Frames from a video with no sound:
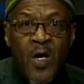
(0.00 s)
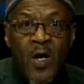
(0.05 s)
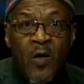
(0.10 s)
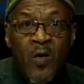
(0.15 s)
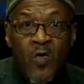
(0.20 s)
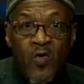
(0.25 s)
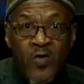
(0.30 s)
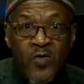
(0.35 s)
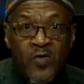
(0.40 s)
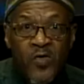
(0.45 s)

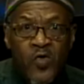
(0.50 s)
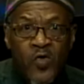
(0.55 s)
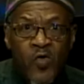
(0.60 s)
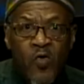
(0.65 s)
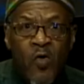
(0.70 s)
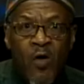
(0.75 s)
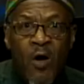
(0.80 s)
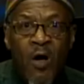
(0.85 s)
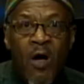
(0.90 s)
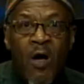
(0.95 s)

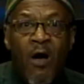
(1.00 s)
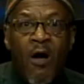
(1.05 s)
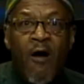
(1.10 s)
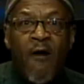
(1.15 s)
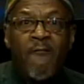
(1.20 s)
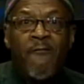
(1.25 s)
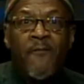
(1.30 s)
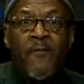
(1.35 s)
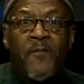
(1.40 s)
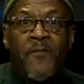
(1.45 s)
cordial
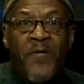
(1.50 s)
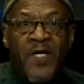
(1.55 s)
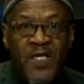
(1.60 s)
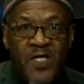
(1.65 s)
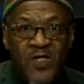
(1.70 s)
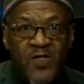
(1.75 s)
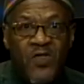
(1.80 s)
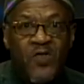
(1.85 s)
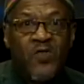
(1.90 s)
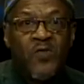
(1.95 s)
of
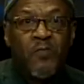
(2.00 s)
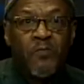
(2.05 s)
peace.